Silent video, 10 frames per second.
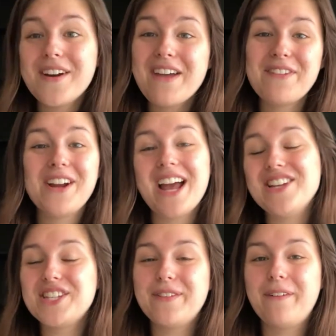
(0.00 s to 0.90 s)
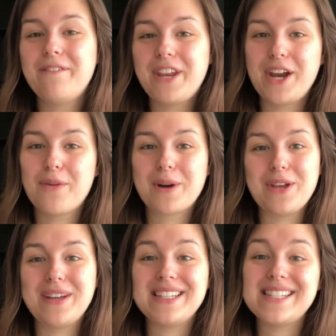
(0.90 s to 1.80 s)
I figured I'd just film a video where
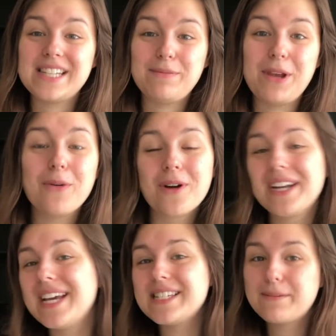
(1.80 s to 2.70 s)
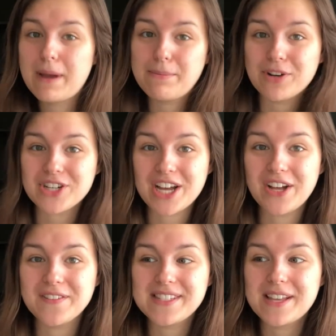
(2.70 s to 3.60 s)
you get to see me organizing my
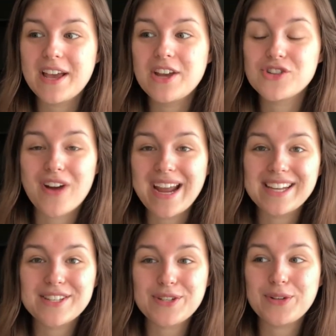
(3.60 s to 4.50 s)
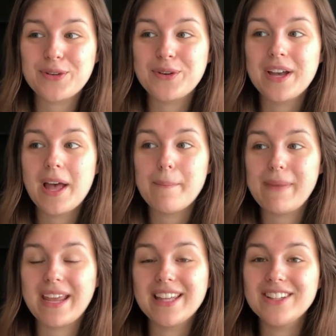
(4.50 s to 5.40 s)
bookshelves, trying to
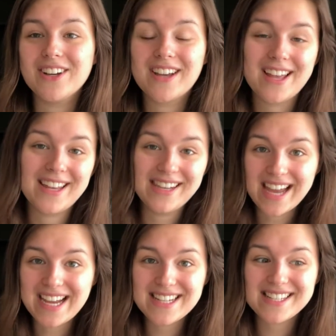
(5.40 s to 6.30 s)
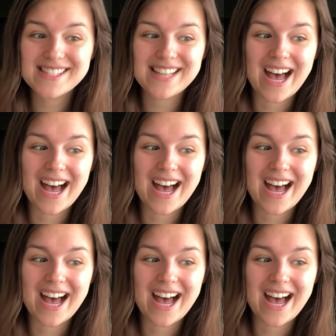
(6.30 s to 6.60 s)
make it look nice.